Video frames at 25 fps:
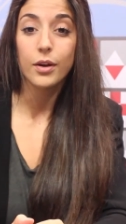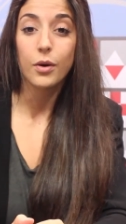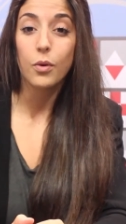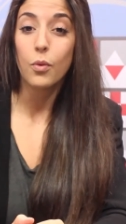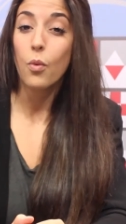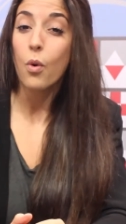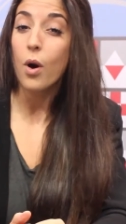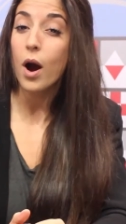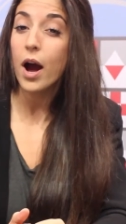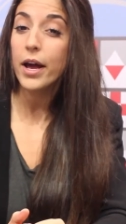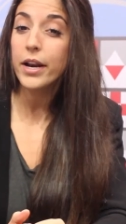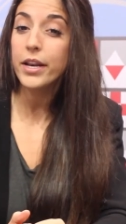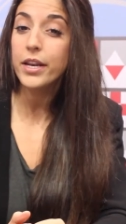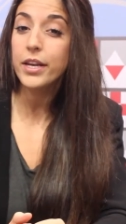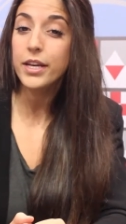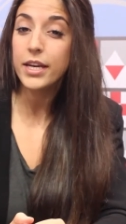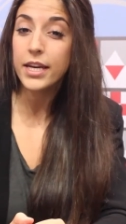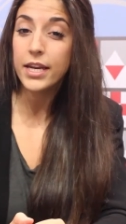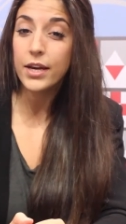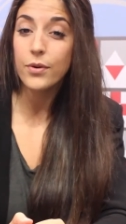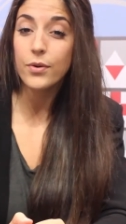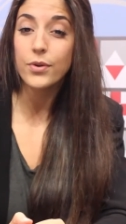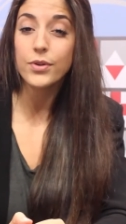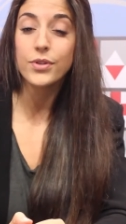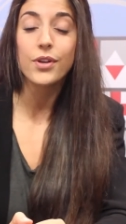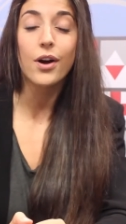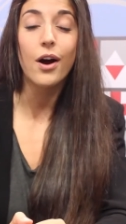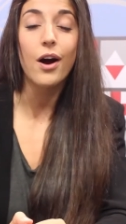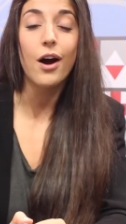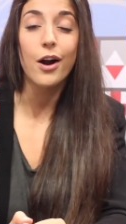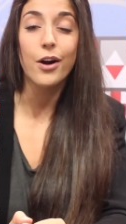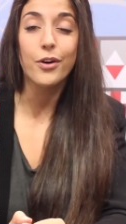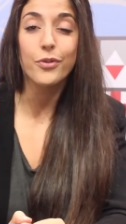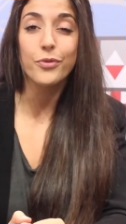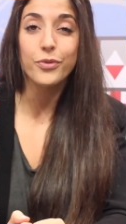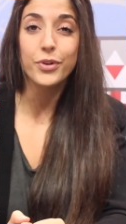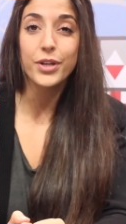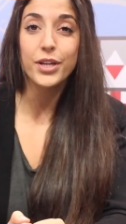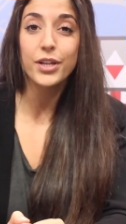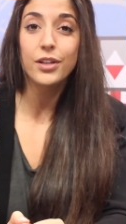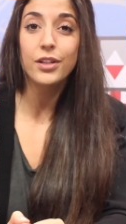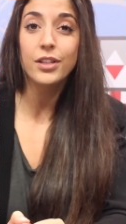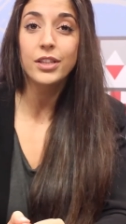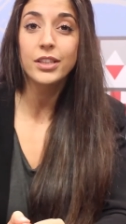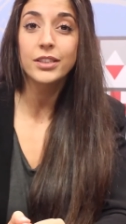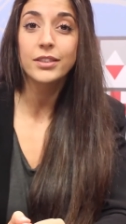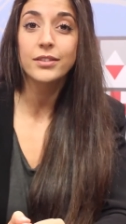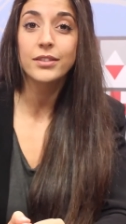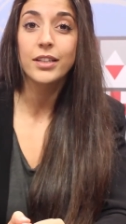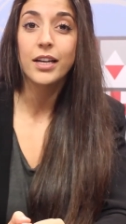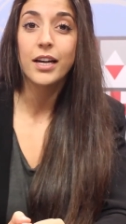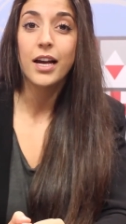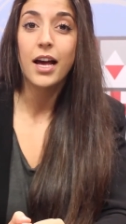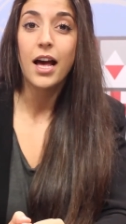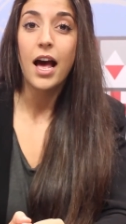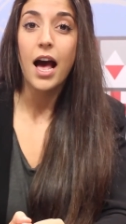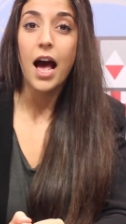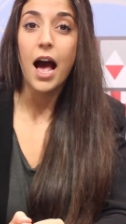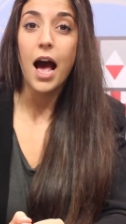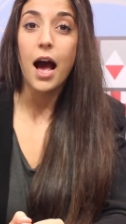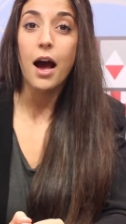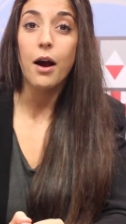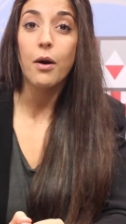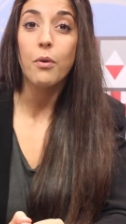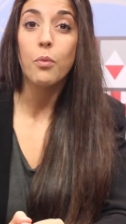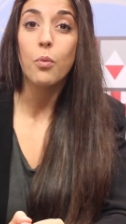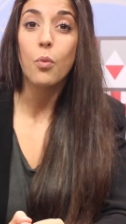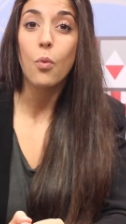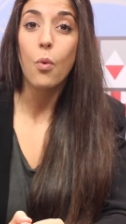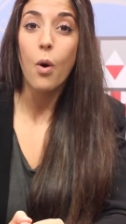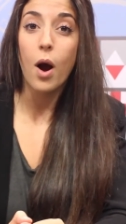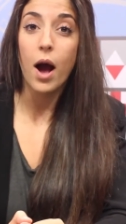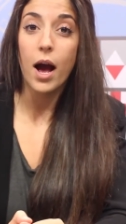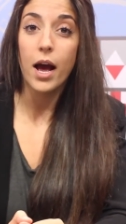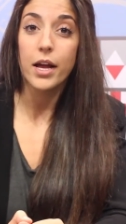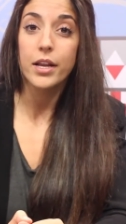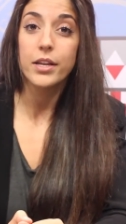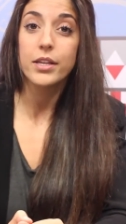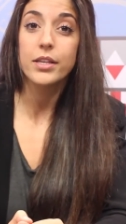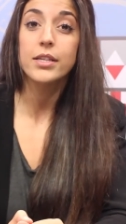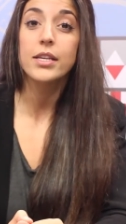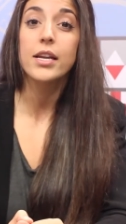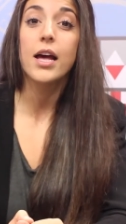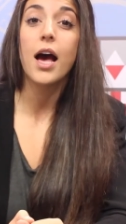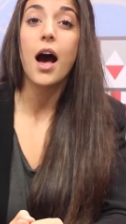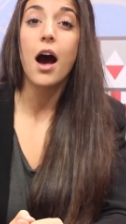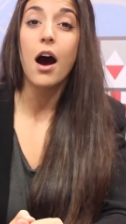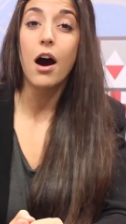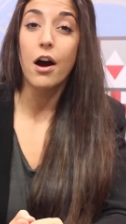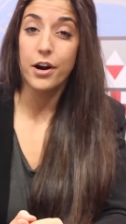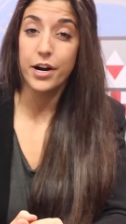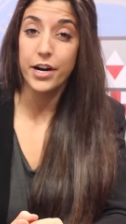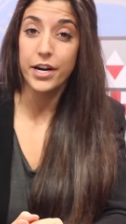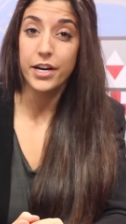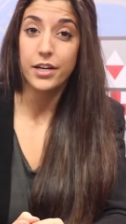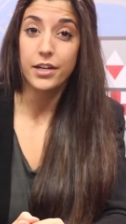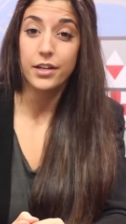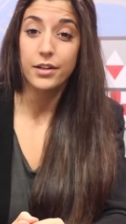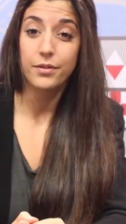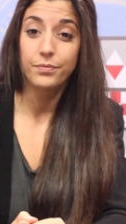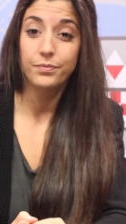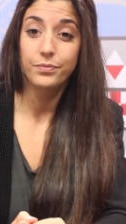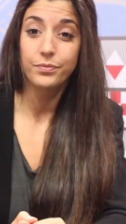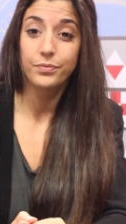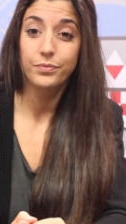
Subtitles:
What news are real and what aren't.